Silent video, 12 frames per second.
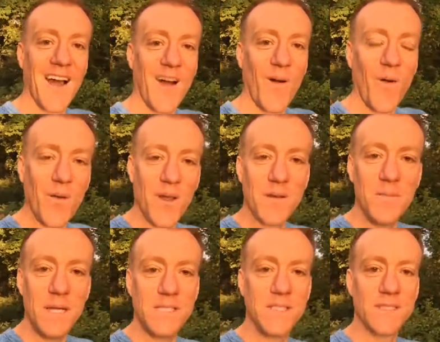All on a
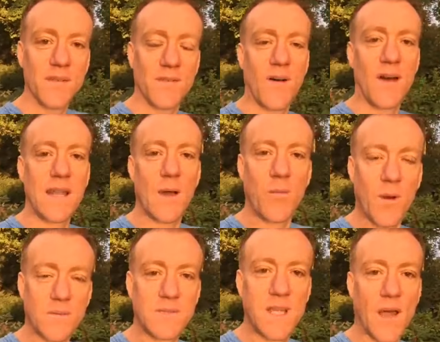mission to find out what
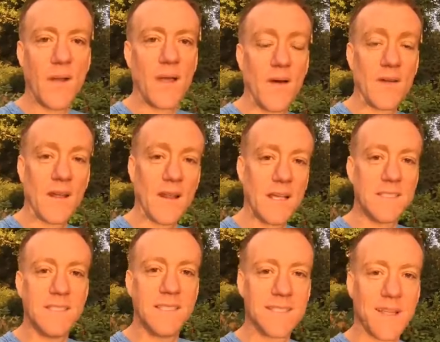was going on. And I
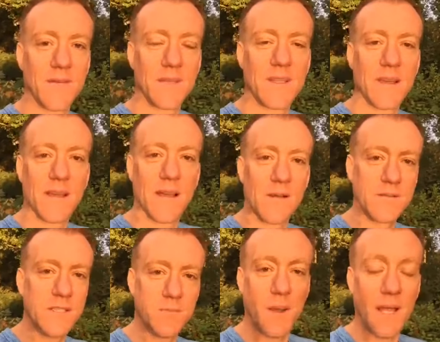actually discovered that I was
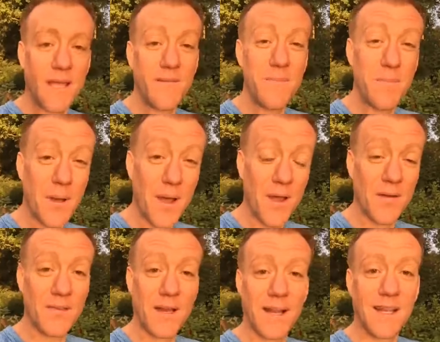just behaving
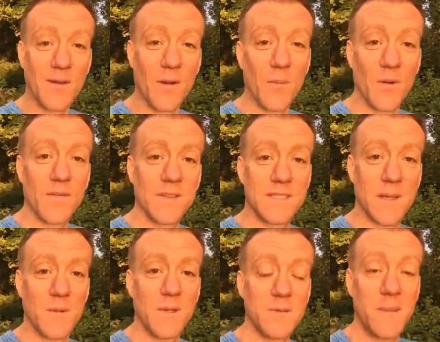perfectly normal for
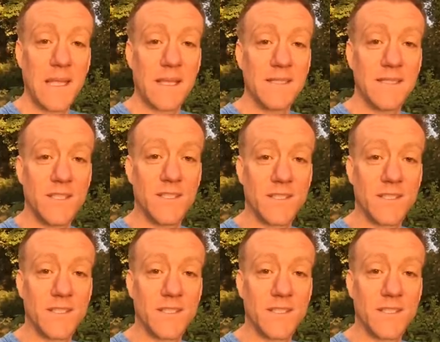someone who's been conditioned